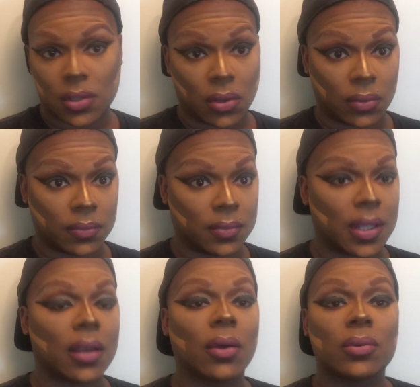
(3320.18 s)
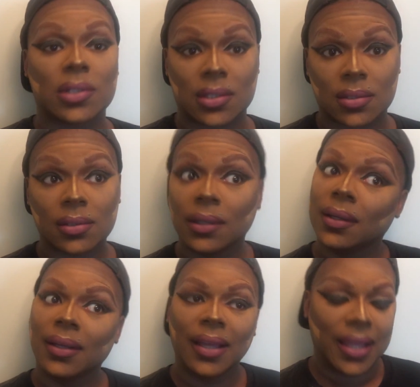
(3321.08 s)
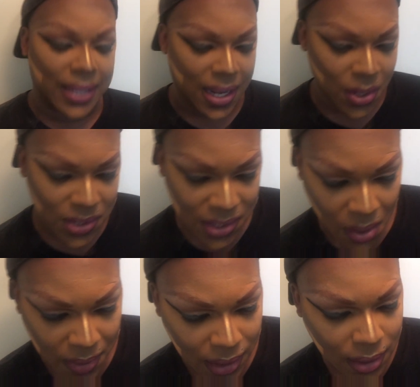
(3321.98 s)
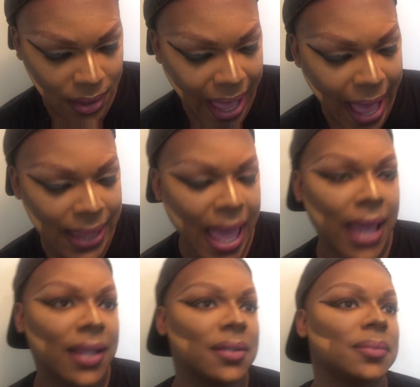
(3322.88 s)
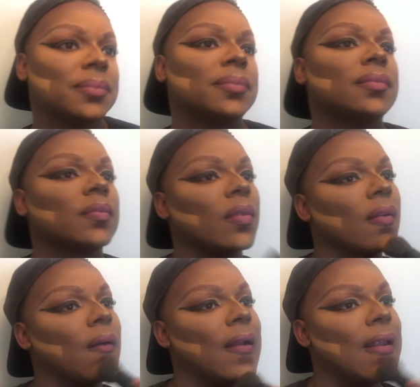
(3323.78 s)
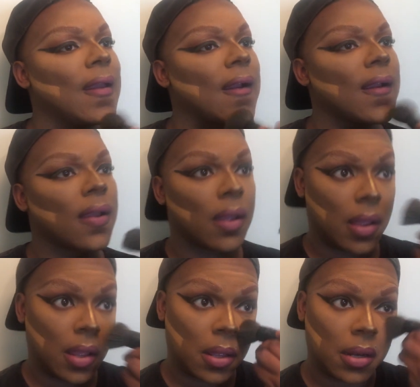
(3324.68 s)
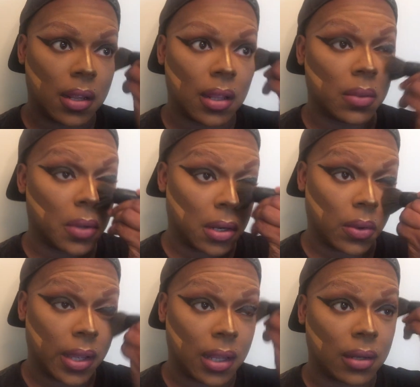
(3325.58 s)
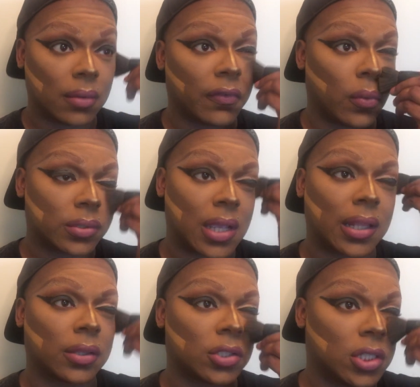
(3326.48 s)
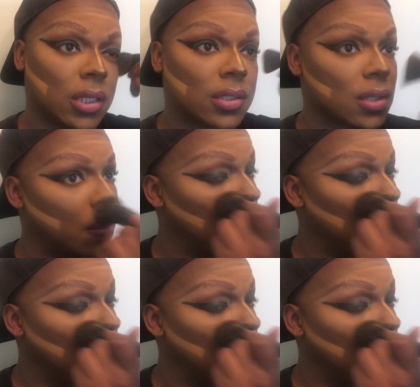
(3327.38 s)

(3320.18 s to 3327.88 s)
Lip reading: So that nose is gonna be highlighted right there. And then we're gonna go ahead and of course highlight the cheeks.